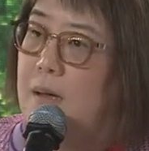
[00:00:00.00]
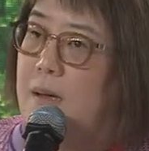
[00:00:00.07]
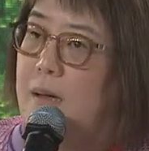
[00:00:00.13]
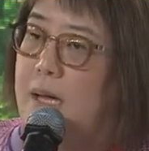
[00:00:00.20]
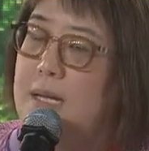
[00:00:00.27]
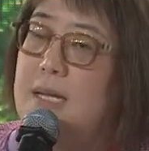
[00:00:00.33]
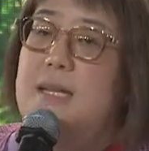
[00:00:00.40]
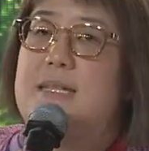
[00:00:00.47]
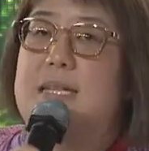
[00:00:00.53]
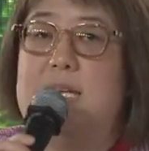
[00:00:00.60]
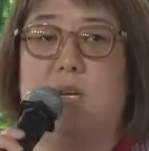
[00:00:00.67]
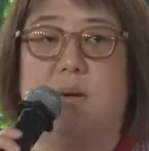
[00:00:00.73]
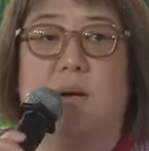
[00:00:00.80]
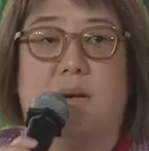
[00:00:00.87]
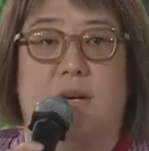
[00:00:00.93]
And
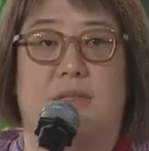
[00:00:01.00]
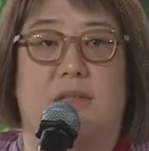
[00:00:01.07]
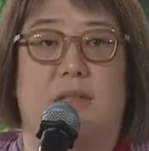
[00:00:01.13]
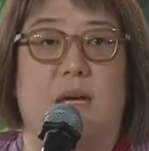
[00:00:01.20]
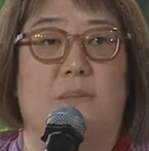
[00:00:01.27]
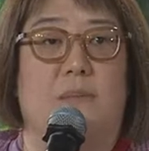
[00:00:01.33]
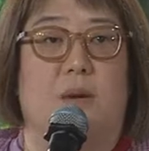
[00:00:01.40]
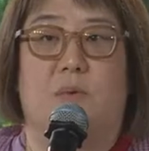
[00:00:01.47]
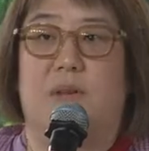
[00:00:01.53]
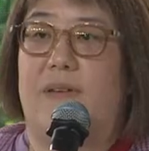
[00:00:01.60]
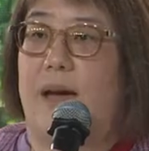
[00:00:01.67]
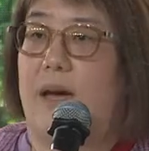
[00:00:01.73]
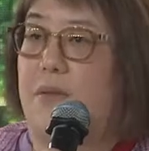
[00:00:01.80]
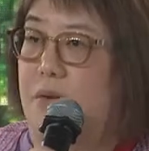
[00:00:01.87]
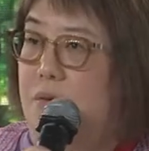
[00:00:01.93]
continuing on a theme that we've
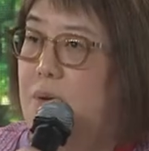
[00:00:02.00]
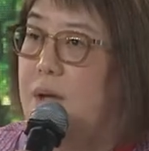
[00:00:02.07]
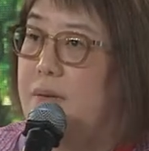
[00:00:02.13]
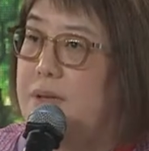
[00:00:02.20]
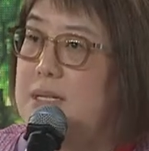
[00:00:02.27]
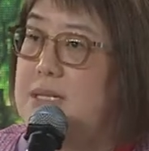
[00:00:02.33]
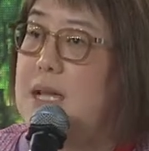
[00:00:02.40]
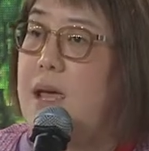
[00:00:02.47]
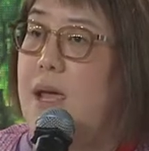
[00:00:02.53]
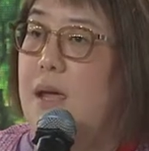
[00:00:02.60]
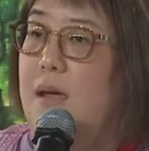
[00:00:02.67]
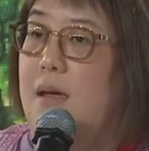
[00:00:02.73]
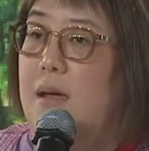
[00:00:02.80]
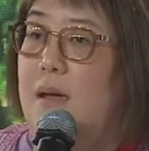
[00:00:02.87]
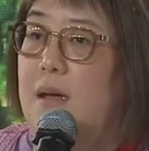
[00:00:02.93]
had throughout the
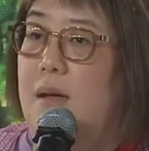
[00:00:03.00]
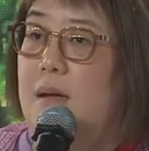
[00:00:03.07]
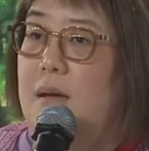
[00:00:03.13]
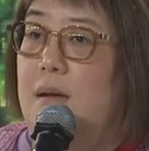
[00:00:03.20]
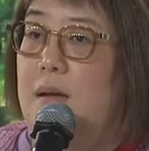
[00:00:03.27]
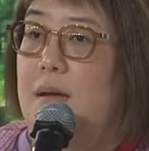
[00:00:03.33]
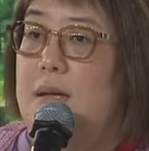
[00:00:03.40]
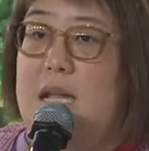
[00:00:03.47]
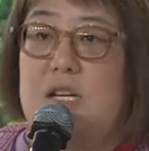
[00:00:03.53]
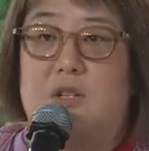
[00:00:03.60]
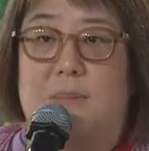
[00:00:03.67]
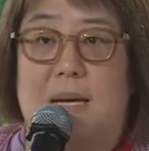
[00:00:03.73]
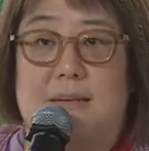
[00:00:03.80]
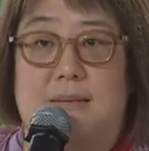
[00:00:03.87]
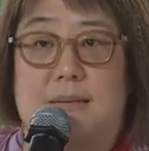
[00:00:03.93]
day,
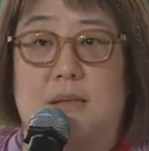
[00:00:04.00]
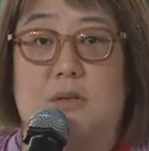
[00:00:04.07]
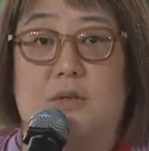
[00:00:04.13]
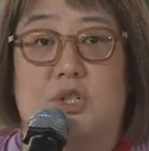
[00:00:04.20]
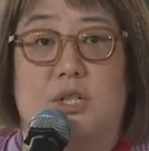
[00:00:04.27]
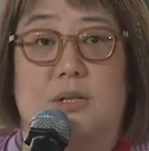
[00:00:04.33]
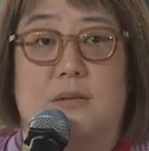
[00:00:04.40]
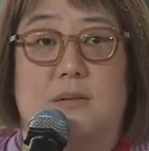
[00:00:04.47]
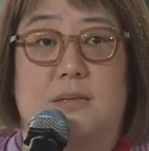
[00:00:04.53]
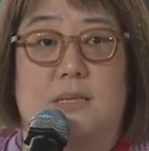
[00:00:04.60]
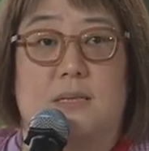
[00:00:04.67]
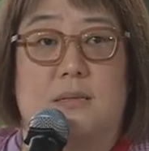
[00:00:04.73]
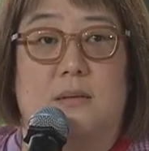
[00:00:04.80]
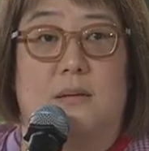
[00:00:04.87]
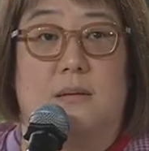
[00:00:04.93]
nature-based
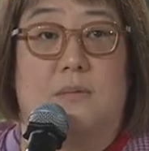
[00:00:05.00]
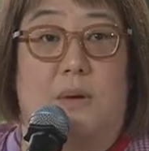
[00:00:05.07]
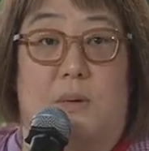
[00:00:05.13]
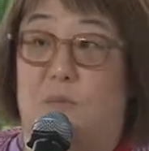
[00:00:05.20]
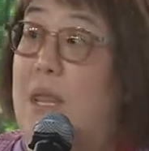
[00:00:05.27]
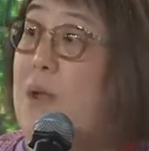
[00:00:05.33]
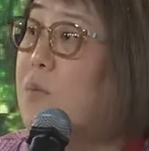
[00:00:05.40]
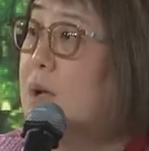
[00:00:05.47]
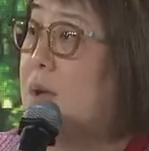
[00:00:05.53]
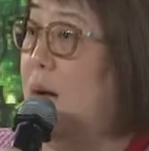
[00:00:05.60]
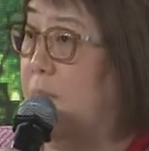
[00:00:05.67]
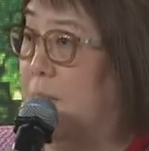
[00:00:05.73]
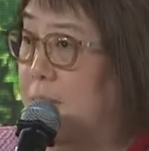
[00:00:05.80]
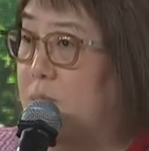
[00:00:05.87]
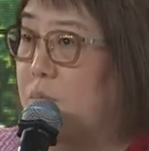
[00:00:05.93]
solutions, and then we'll
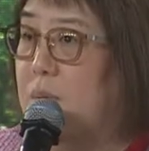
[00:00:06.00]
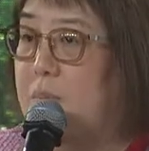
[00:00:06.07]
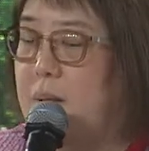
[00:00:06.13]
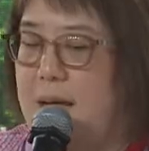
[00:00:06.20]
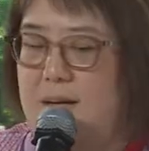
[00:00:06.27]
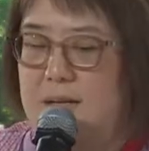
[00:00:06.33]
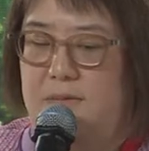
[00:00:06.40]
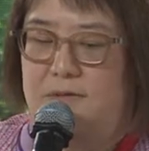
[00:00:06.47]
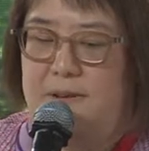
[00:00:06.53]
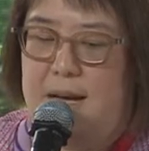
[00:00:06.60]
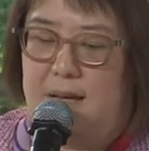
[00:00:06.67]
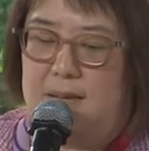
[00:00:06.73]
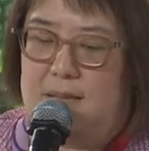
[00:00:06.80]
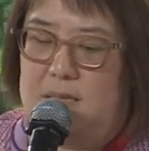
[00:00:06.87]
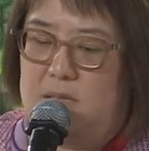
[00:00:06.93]
couple it with blended
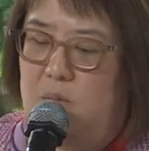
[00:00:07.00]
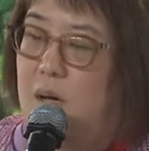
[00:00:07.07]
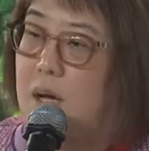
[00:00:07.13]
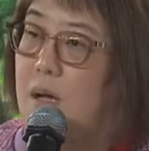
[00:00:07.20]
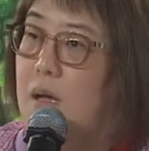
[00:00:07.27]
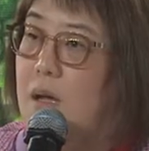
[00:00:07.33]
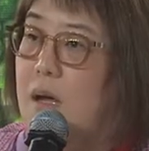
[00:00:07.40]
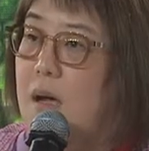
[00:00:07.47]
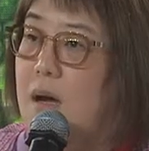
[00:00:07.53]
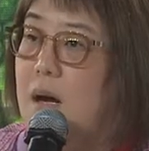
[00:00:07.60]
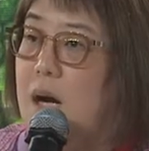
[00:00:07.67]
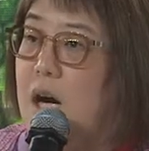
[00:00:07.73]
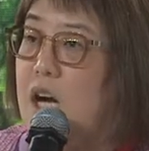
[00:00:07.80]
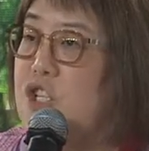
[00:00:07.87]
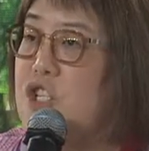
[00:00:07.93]
finance as well,
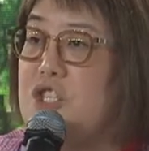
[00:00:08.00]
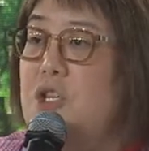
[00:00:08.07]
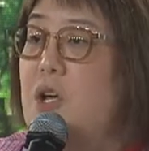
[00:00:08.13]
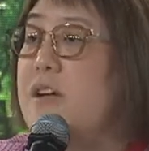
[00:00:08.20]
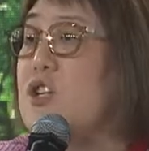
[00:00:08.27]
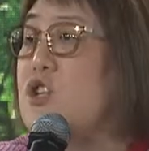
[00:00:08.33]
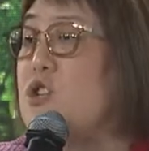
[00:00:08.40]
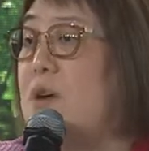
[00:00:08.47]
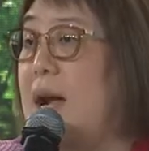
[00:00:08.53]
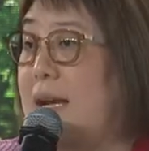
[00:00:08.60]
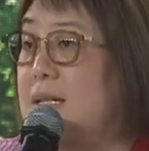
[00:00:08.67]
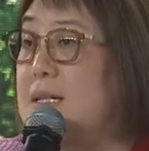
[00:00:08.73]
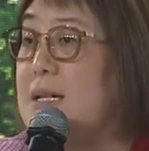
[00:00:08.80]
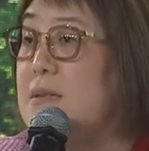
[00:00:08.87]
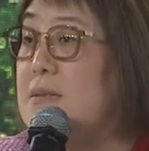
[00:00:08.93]
are just not
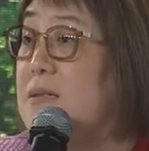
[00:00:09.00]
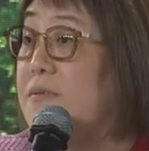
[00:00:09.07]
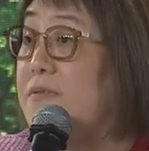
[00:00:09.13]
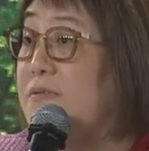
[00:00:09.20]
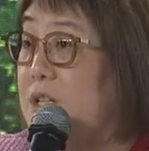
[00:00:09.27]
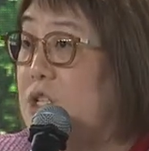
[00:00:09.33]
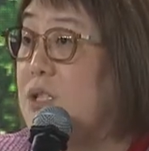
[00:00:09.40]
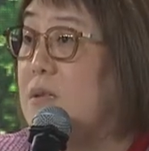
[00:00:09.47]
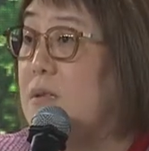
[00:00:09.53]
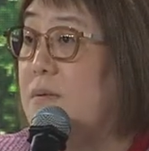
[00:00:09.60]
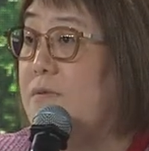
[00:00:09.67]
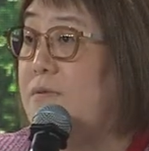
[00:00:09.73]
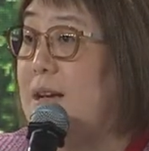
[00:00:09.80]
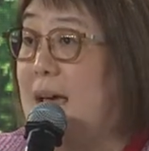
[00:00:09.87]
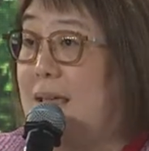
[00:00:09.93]
attracting sufficient
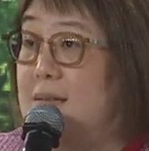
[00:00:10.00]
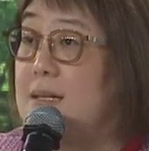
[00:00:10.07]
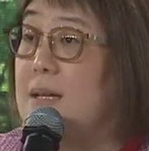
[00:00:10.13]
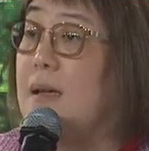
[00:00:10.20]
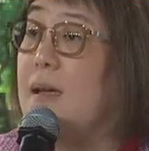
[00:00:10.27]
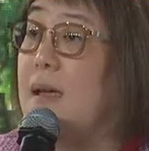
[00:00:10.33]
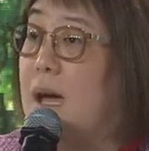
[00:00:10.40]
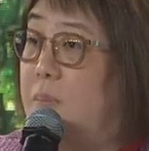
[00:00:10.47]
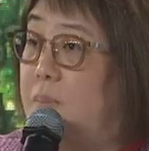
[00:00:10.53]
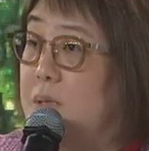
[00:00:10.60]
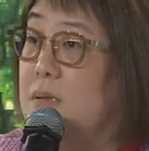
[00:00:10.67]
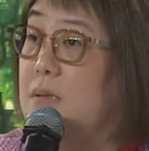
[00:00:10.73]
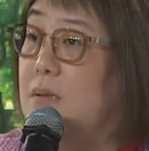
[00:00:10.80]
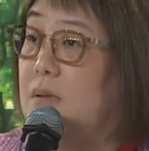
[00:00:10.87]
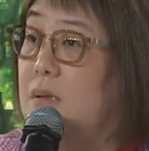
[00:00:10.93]
financing and
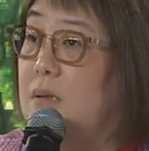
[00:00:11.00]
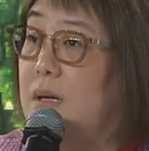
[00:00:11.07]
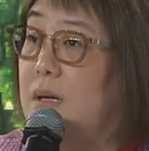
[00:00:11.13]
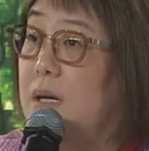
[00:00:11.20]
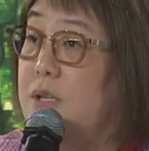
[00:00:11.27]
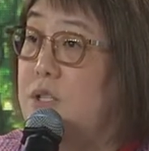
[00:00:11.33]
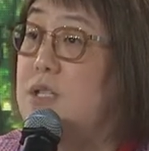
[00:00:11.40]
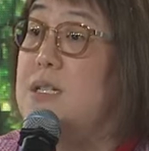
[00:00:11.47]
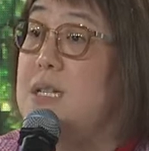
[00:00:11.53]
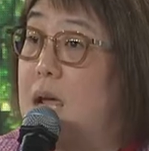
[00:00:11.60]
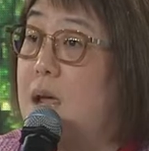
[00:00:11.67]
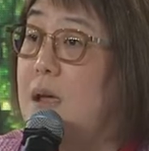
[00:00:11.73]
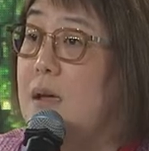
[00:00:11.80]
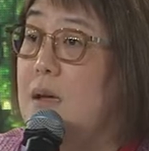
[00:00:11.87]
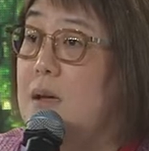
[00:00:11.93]
capital today.
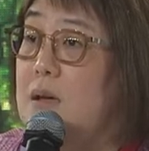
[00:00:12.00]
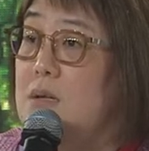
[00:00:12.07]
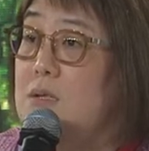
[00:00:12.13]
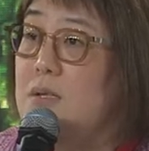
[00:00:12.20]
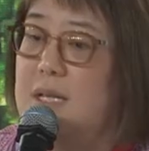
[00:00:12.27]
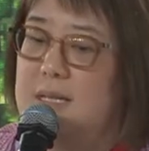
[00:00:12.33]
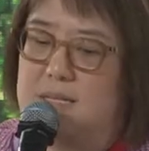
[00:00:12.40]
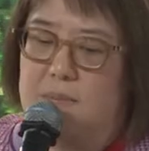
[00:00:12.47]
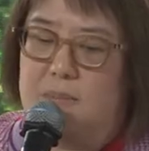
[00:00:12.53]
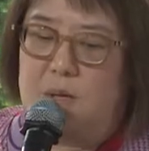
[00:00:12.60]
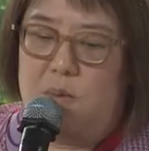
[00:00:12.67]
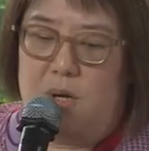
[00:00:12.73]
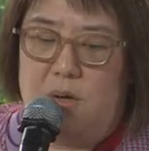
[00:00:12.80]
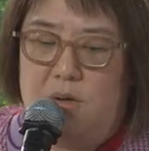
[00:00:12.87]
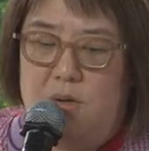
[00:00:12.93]
So that's something
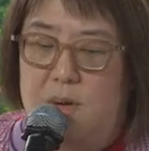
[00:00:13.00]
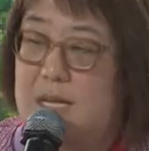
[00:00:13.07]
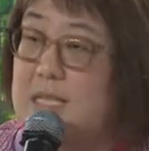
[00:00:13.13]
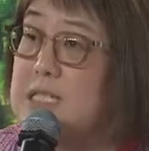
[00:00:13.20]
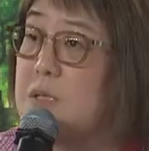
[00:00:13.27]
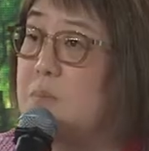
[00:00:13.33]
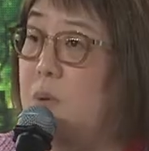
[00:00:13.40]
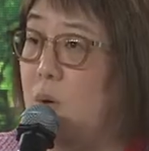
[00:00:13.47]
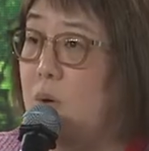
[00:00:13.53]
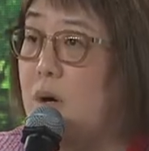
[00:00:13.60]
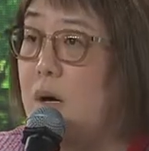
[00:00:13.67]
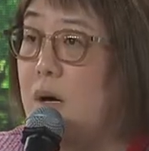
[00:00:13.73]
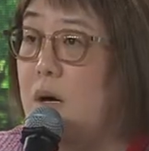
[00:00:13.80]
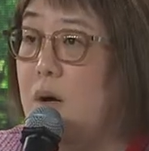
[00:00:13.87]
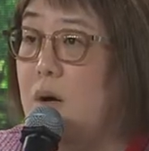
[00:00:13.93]
we're going to
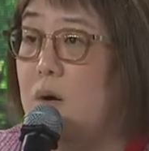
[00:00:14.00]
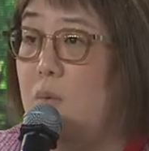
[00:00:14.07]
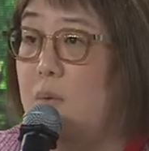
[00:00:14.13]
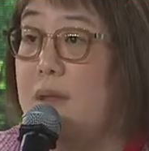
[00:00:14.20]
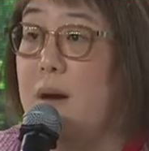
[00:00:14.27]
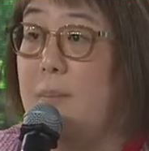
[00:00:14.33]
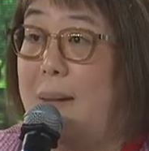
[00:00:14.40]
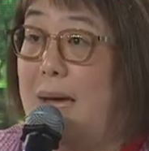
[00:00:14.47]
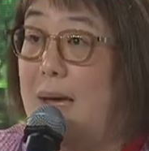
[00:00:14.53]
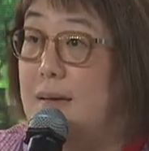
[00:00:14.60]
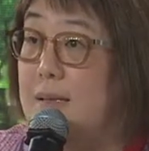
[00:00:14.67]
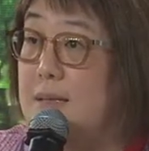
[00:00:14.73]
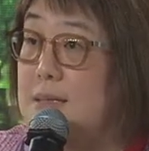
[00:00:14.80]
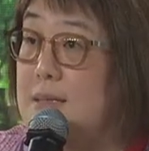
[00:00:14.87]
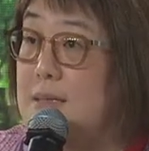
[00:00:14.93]
explore with our
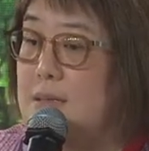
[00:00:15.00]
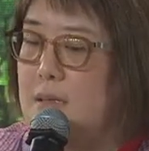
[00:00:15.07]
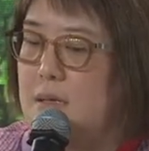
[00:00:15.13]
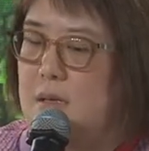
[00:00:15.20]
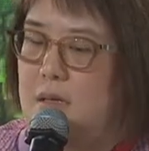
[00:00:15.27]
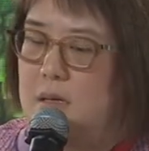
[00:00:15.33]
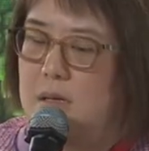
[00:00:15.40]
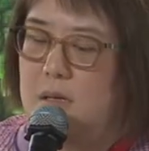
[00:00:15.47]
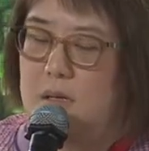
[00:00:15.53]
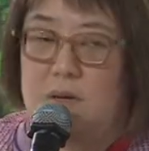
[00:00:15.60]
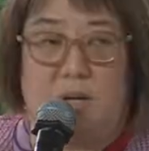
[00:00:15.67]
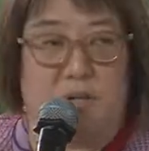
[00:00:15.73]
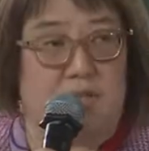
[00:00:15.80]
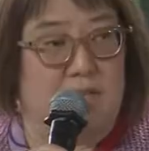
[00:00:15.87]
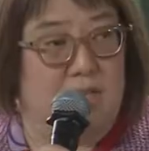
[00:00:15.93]
panelists
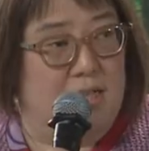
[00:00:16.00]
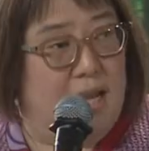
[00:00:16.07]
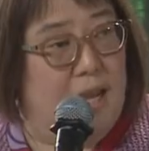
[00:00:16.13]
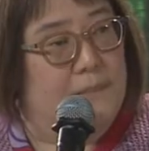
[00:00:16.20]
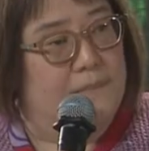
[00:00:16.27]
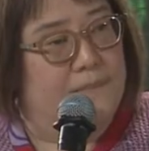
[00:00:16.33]
across today.